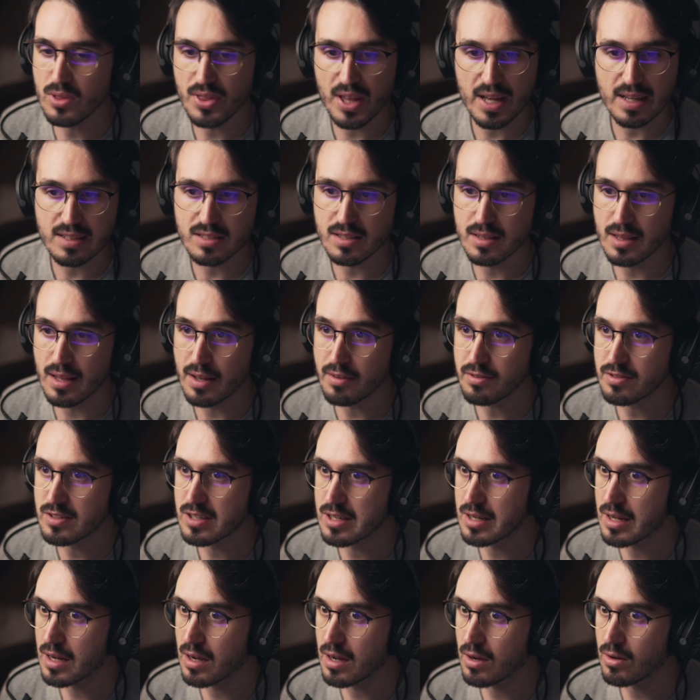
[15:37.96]
that's
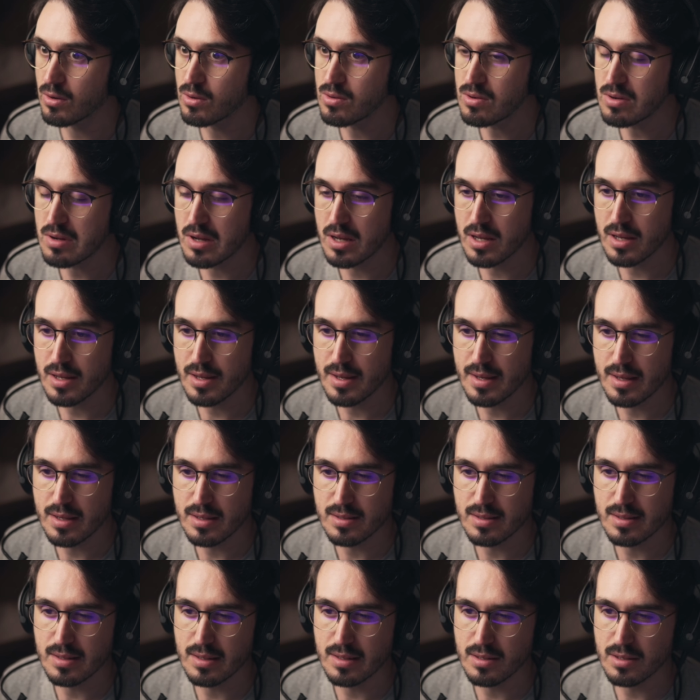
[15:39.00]
left now
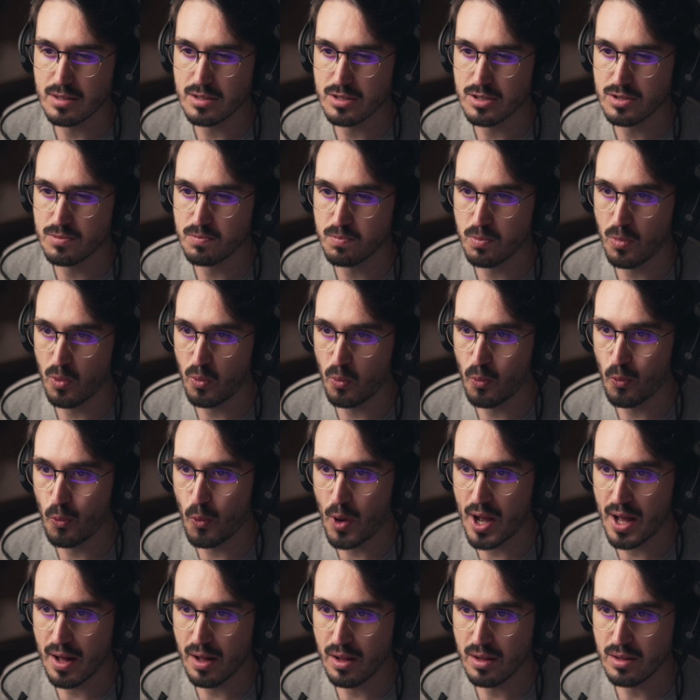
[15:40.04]
is the
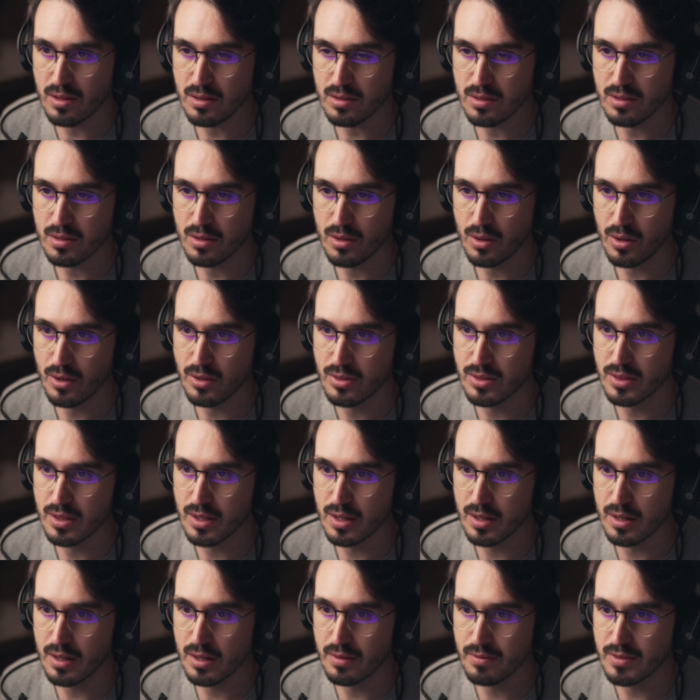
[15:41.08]
swell on
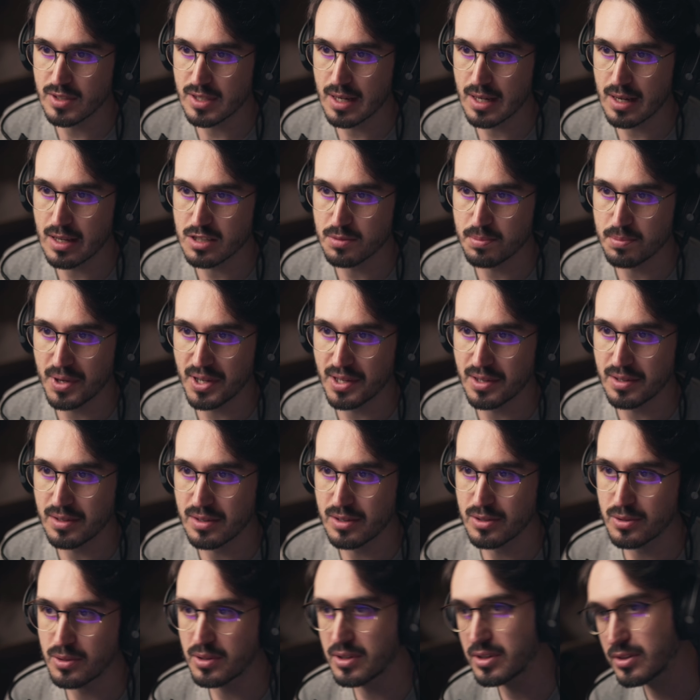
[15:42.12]
the very last bar,
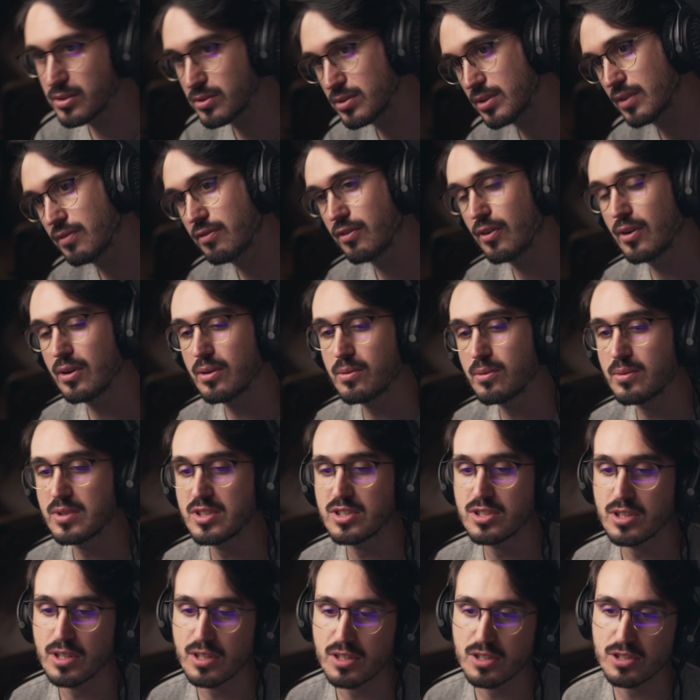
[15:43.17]
going into the following
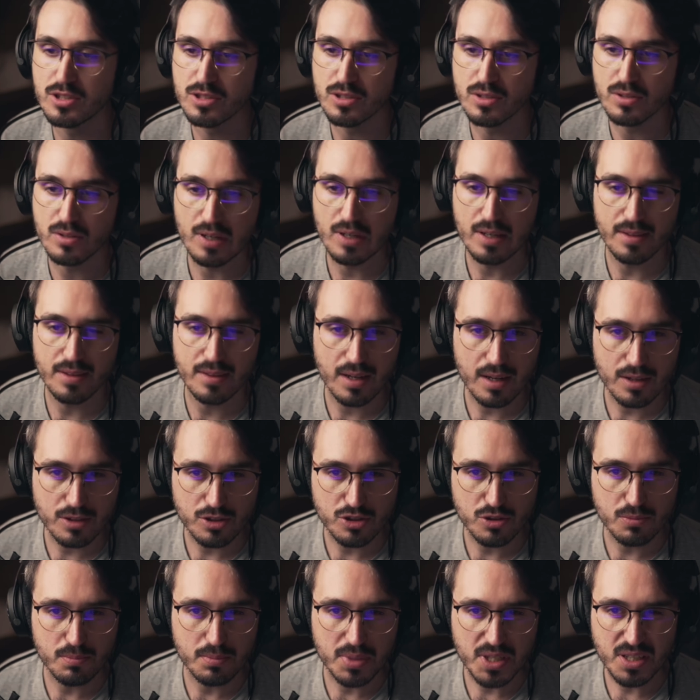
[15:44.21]
section, and that
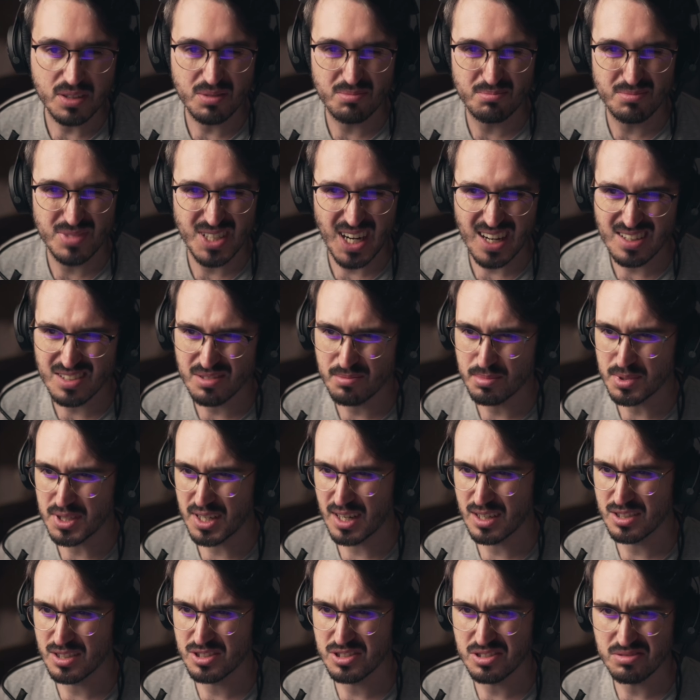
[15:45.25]
should be on brass and
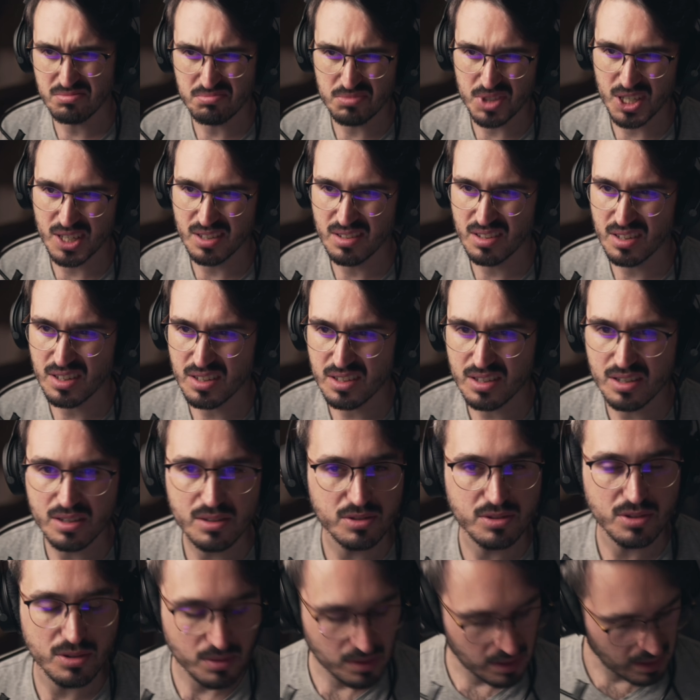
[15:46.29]
percussion, I think.
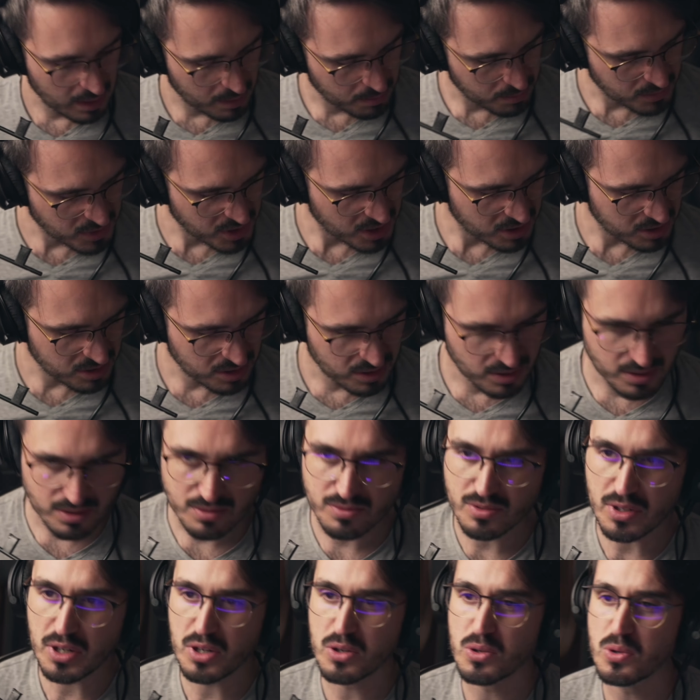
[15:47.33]
So I'm just
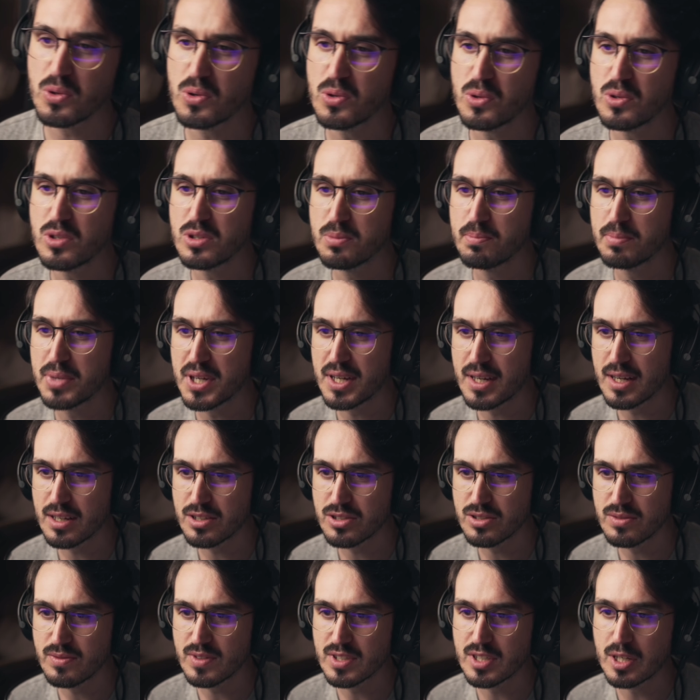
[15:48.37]
gonna record
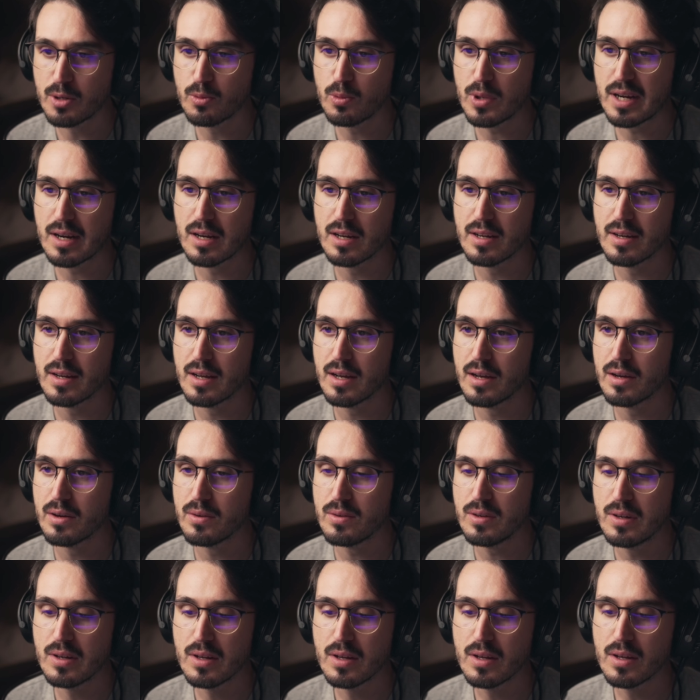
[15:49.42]
percussion very quickly
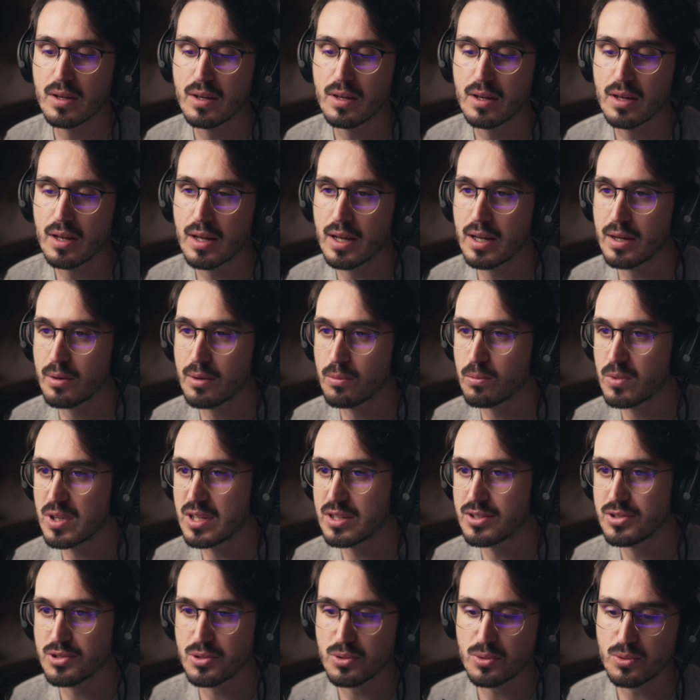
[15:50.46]
now, and we'll
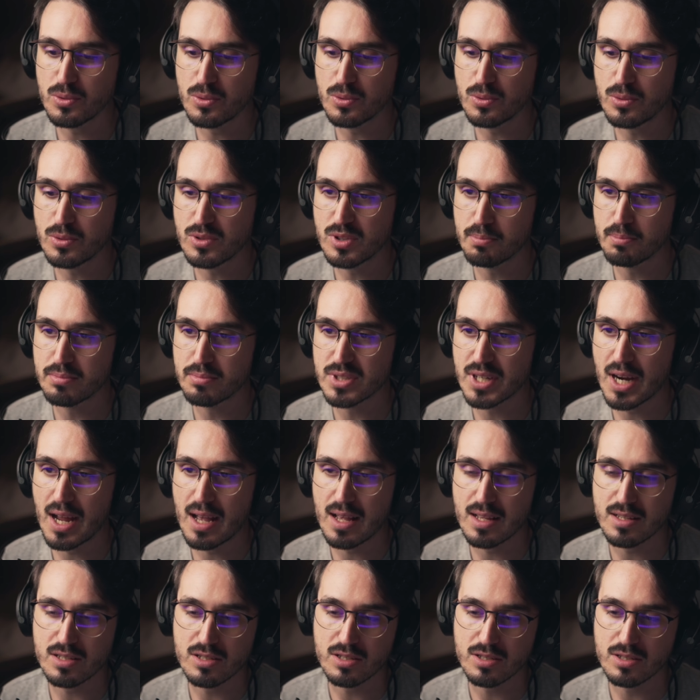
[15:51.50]
do the
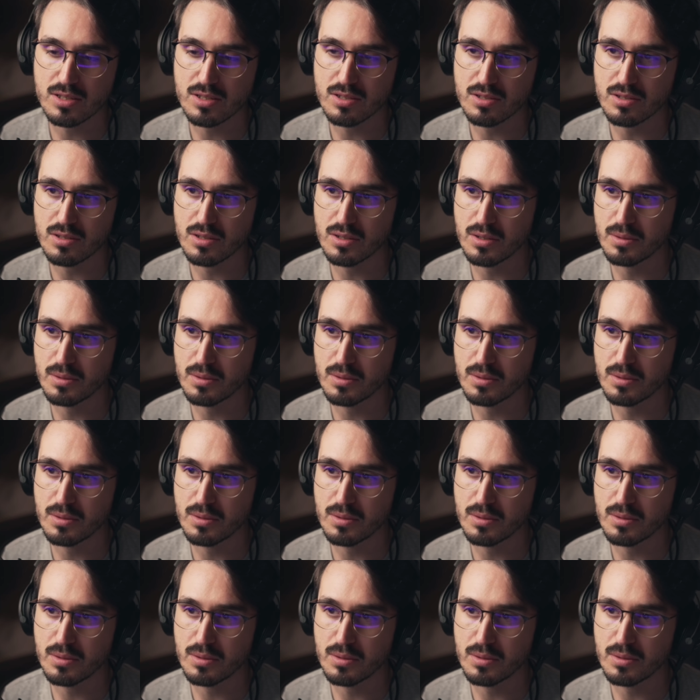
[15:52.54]
brass